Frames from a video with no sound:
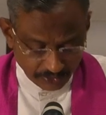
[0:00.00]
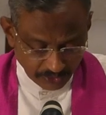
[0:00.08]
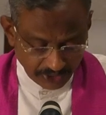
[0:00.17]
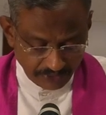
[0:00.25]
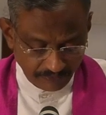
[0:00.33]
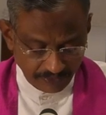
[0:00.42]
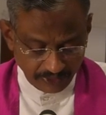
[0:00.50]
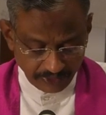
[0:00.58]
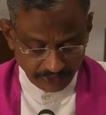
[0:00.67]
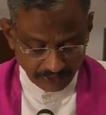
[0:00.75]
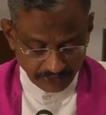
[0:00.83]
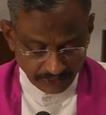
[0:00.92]

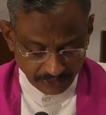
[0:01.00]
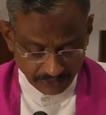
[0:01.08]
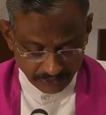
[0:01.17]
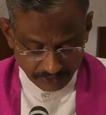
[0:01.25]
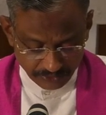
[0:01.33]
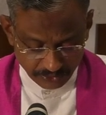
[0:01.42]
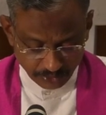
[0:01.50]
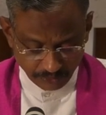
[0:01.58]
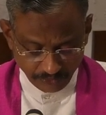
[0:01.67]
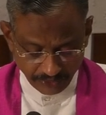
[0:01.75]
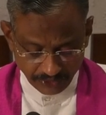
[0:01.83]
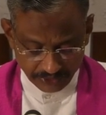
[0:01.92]
21,
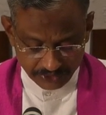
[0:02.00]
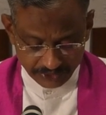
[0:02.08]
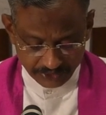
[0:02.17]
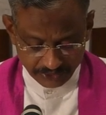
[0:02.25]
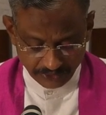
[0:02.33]
two verse.